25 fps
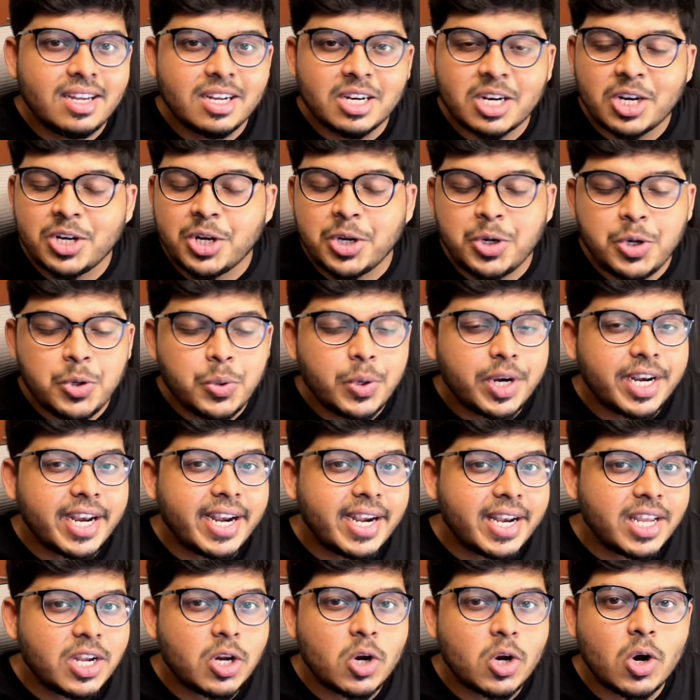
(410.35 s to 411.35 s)
Continue
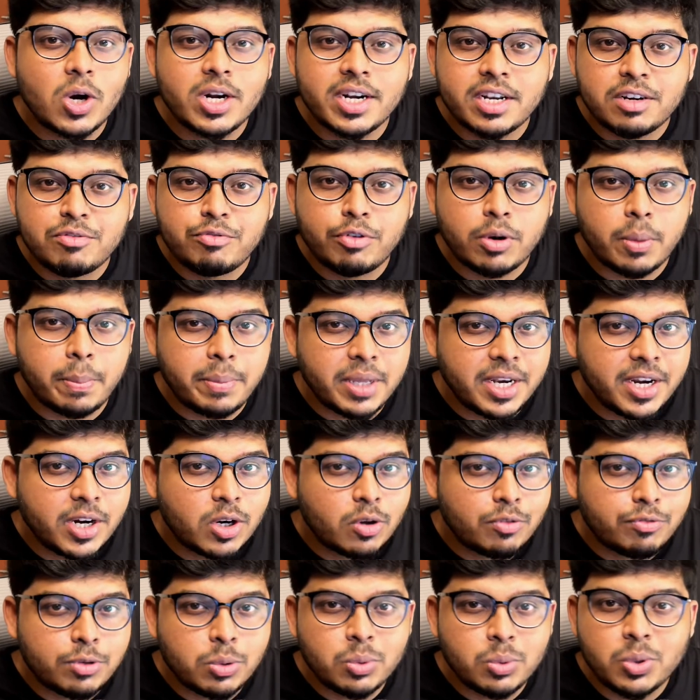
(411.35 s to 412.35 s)
creating content for a period
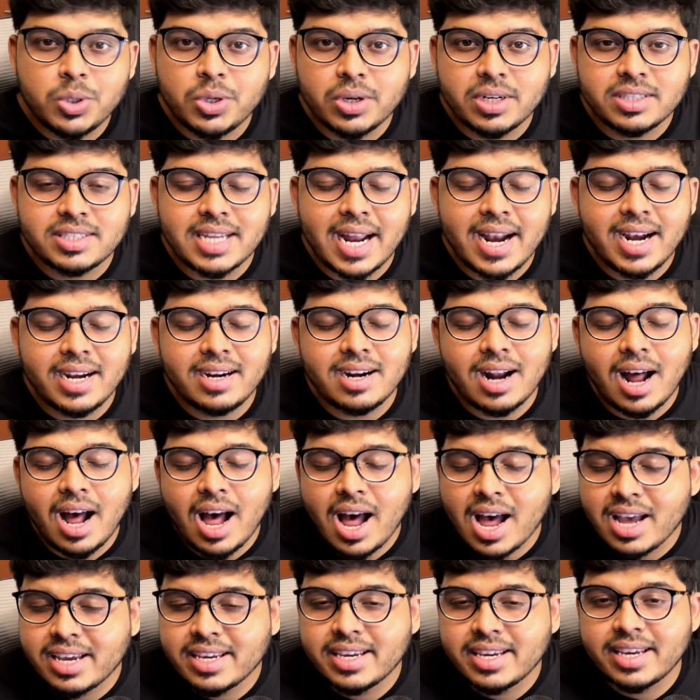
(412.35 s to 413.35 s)
of 2 years, and
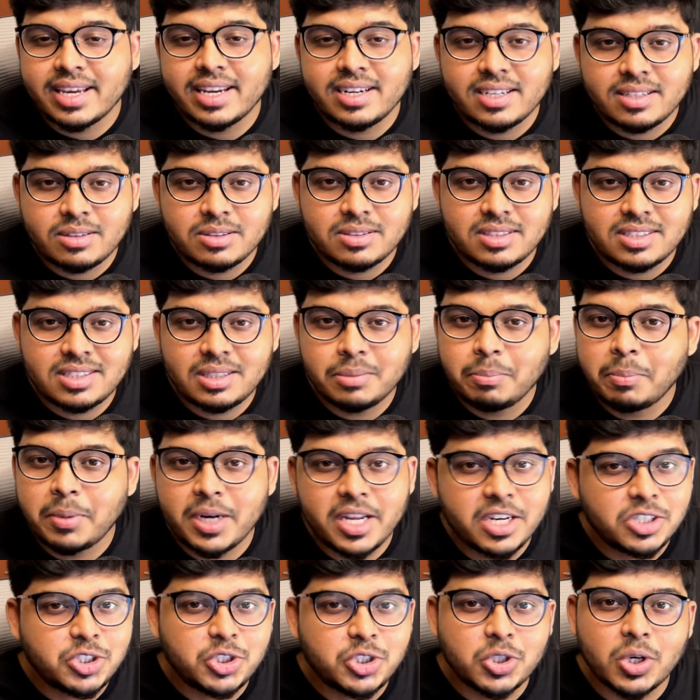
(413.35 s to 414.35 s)
I can
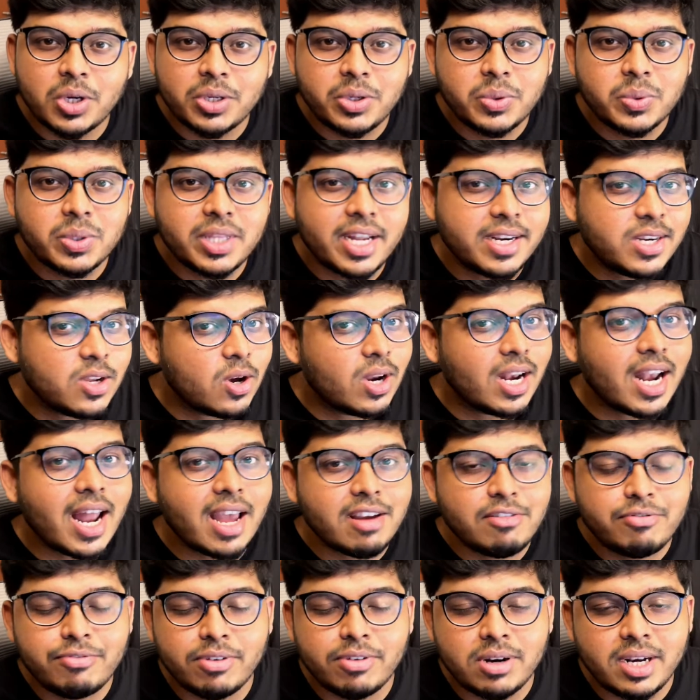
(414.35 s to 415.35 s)
simply assure you that your
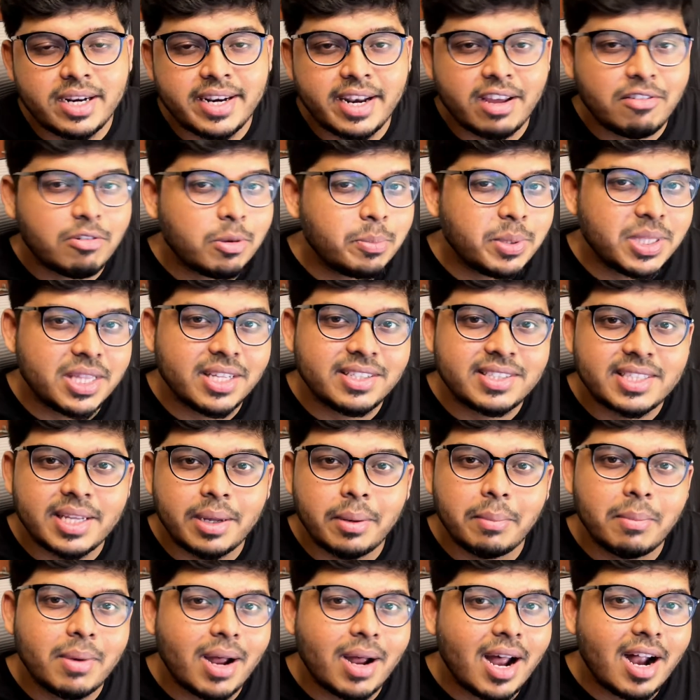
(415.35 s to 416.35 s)
life will never be the
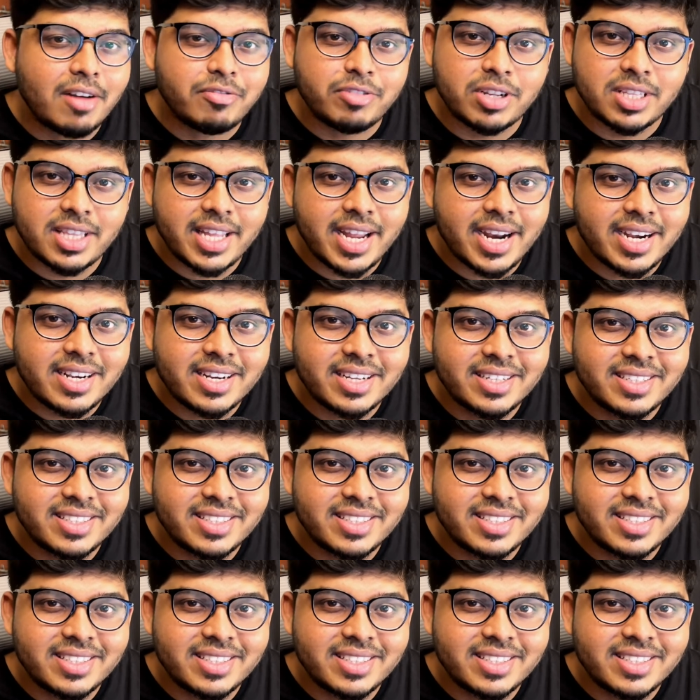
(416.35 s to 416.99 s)
same after that.